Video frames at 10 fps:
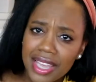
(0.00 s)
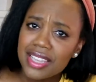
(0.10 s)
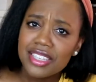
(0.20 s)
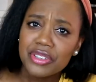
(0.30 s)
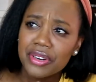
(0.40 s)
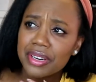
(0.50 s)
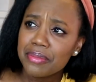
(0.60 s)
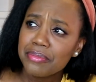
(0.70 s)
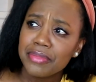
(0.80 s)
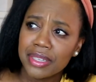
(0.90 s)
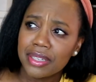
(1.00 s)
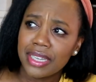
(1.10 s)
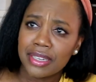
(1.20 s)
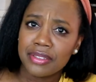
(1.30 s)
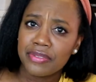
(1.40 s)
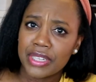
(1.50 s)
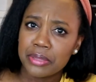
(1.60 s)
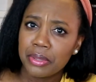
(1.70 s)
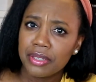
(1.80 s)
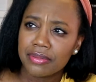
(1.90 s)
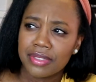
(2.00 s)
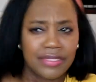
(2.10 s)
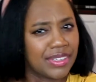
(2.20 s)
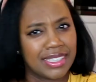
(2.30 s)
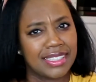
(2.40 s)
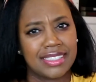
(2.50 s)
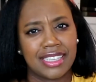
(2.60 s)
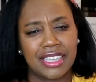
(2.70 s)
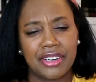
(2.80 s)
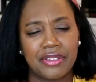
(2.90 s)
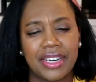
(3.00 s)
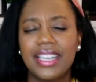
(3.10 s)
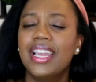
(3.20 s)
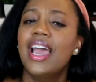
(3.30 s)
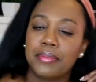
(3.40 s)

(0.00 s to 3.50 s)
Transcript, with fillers: Instagram and Facebook. I didn't say that already.